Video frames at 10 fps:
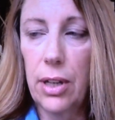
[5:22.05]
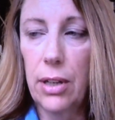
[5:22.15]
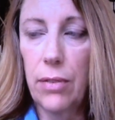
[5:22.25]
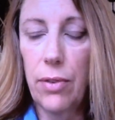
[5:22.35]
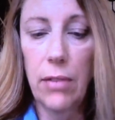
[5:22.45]

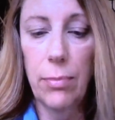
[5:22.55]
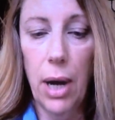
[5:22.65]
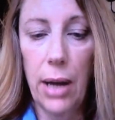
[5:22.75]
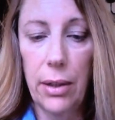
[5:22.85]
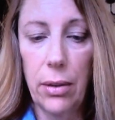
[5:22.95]
innovative
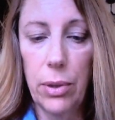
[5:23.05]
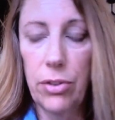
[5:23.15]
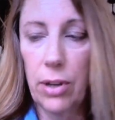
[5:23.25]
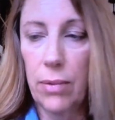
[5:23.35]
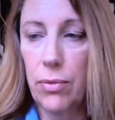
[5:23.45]
model,
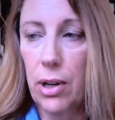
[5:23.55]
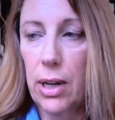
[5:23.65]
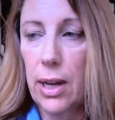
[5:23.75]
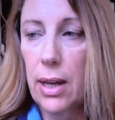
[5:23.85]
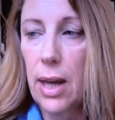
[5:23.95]
which I'm
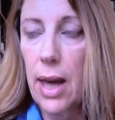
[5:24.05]
very